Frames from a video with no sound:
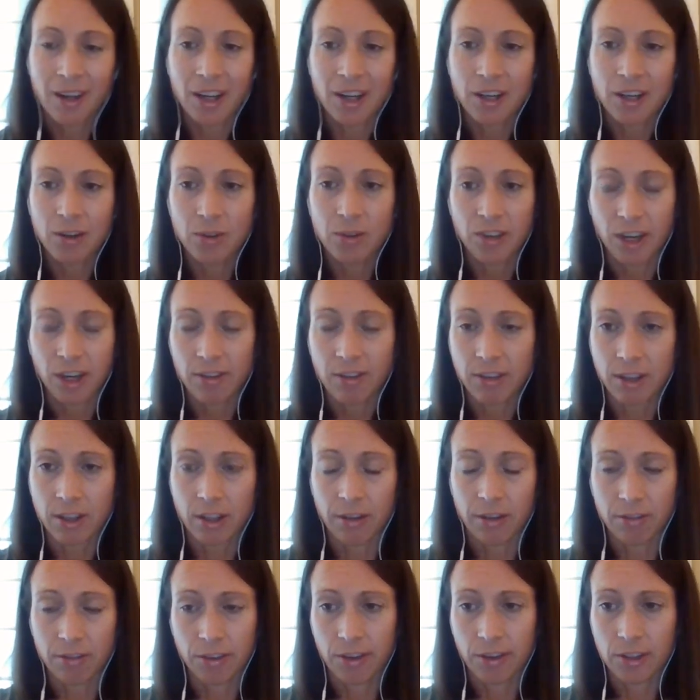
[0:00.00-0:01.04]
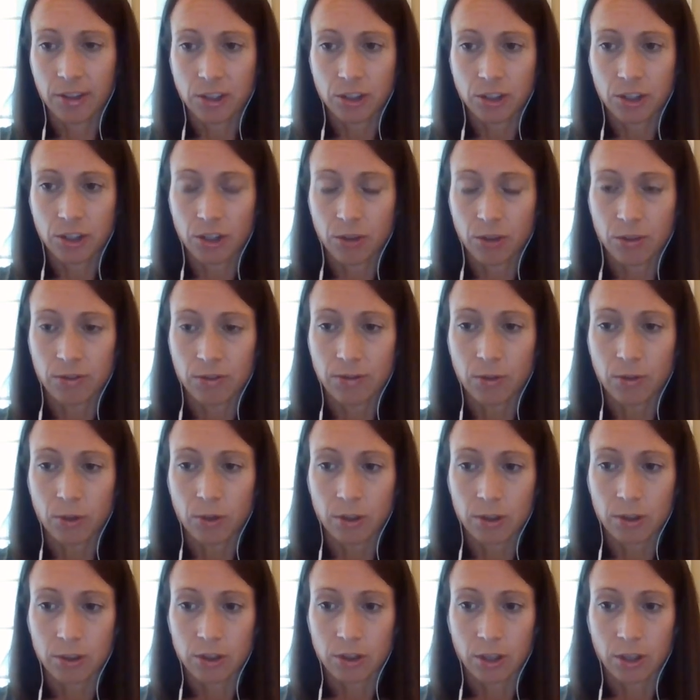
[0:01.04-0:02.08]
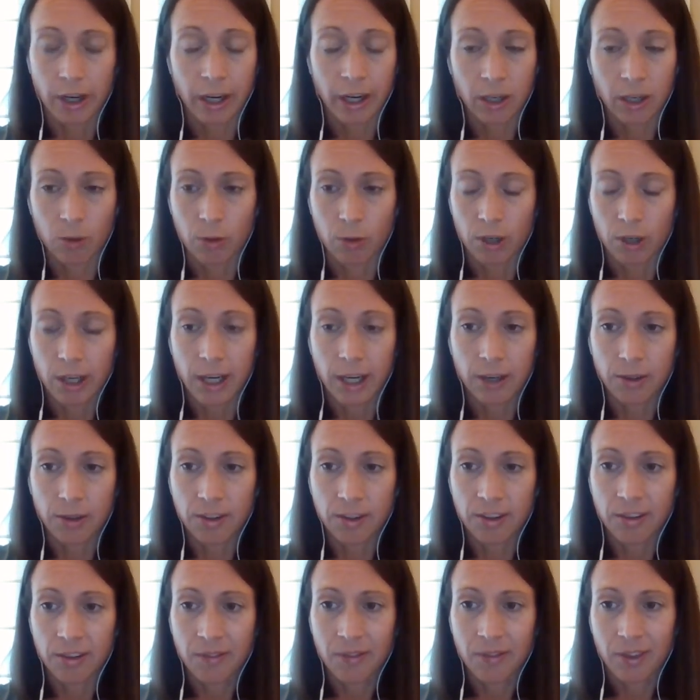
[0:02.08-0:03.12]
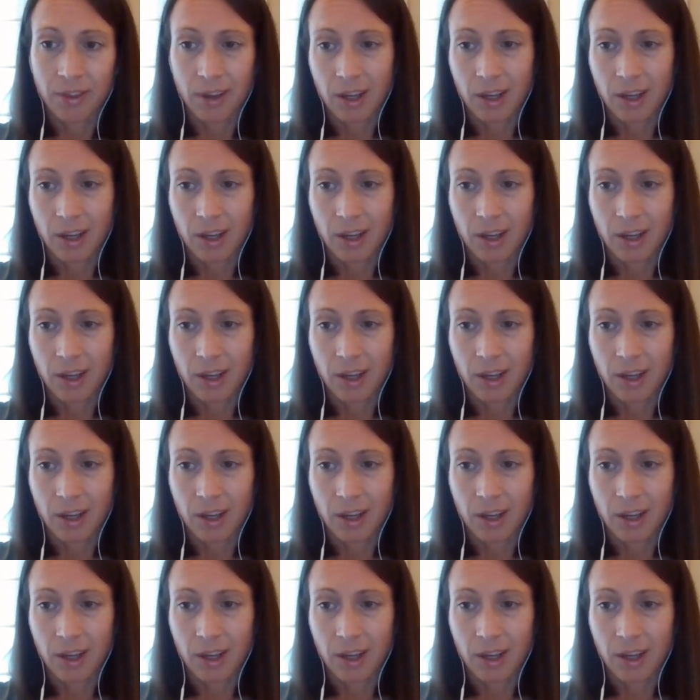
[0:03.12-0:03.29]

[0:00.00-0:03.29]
I know David loves this shoe for track workouts,